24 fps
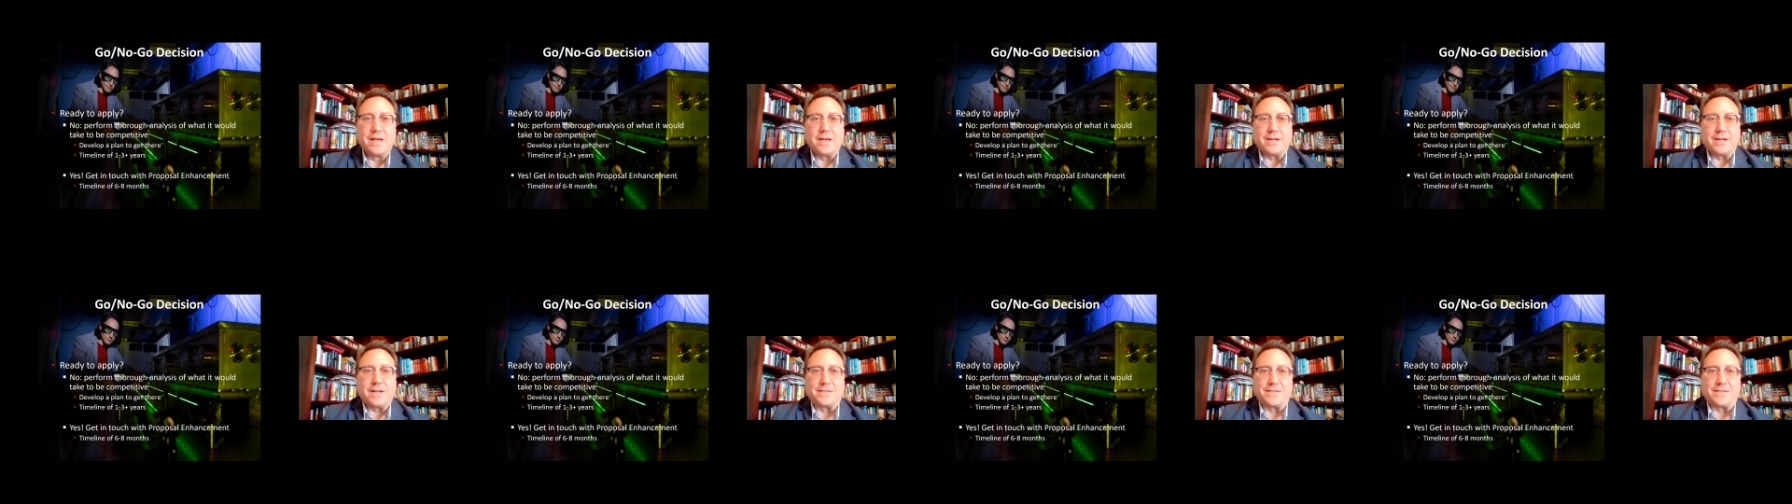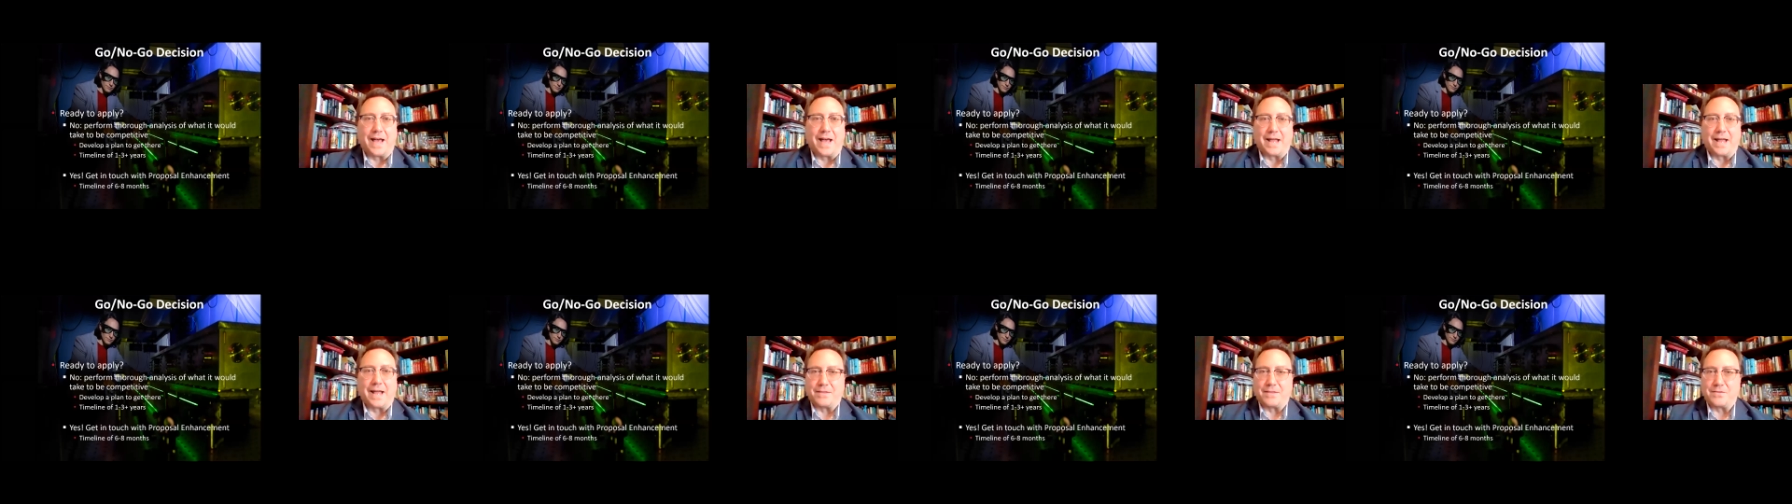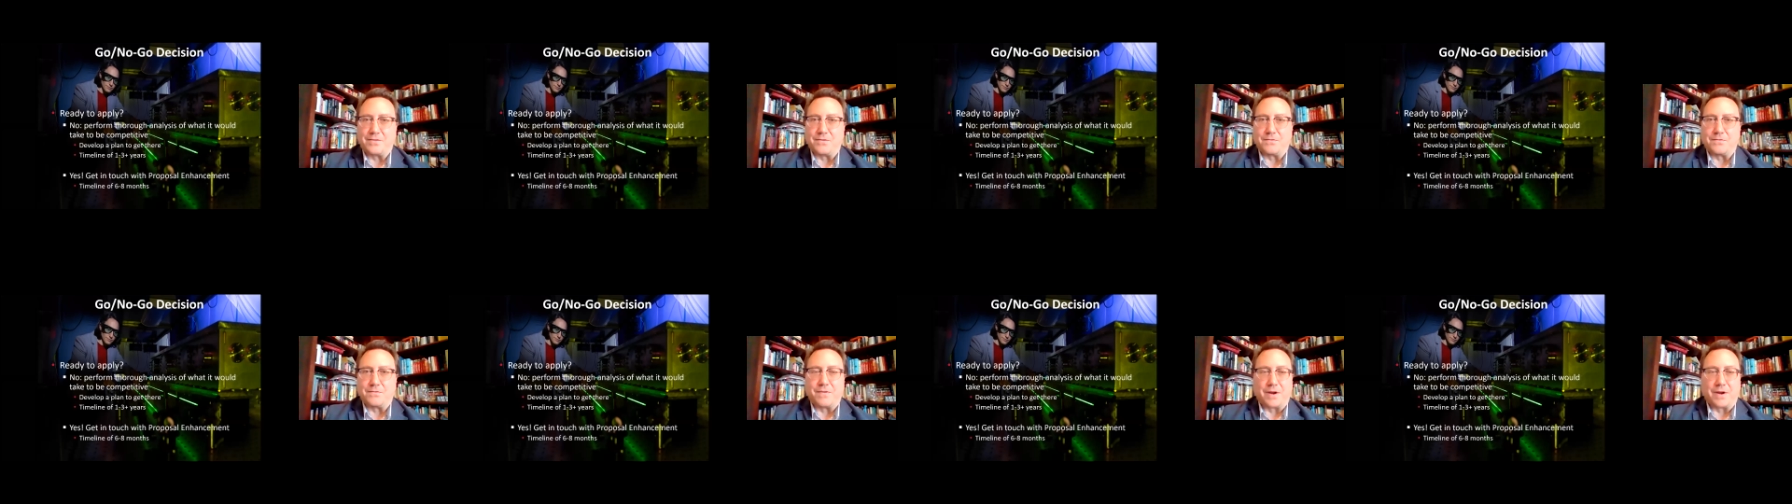because that
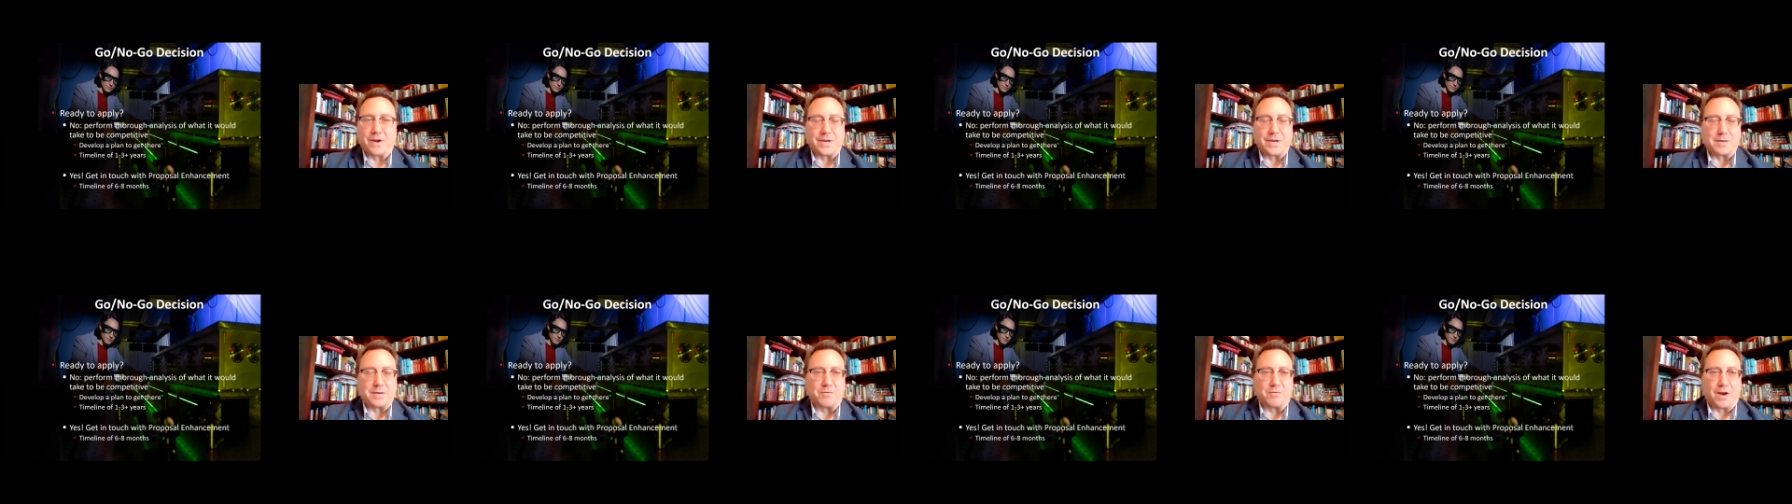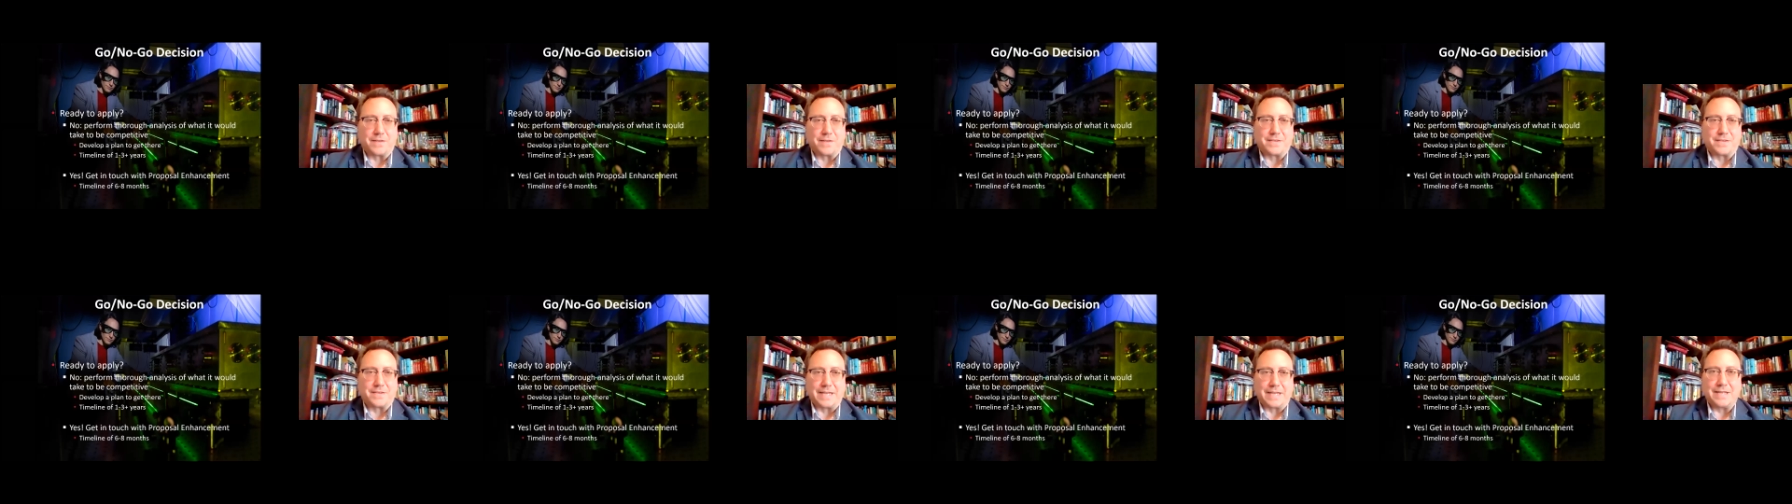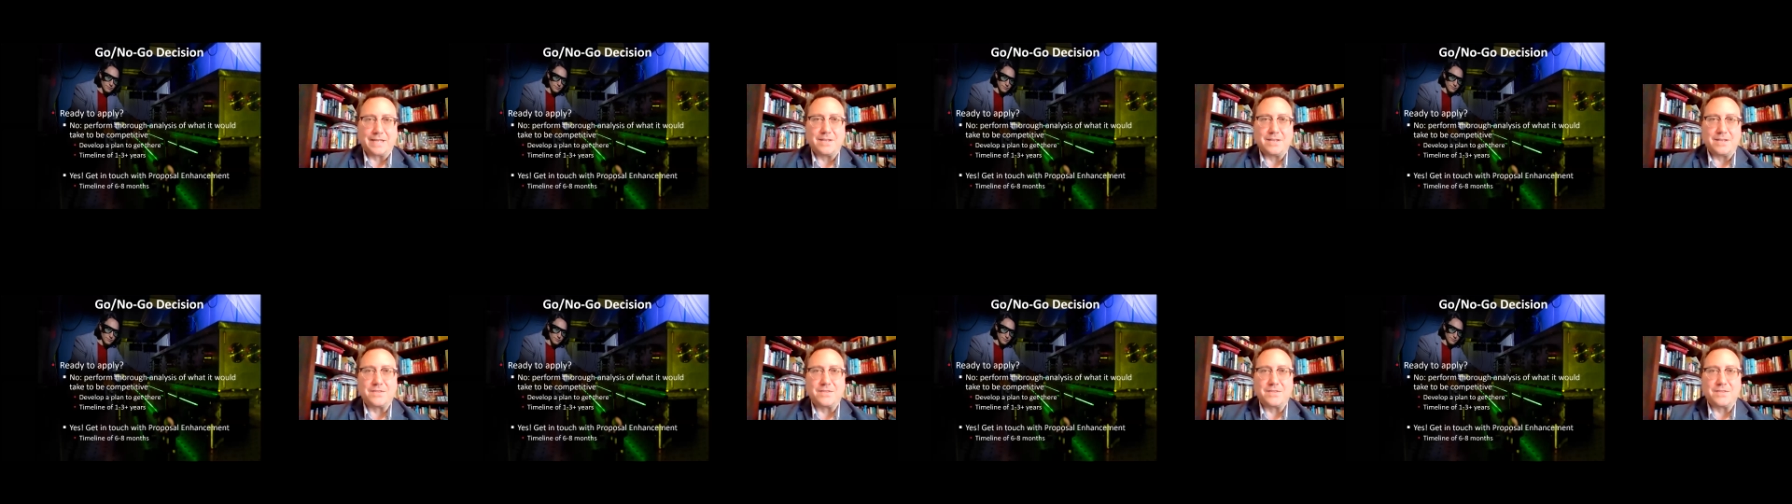is very depressing.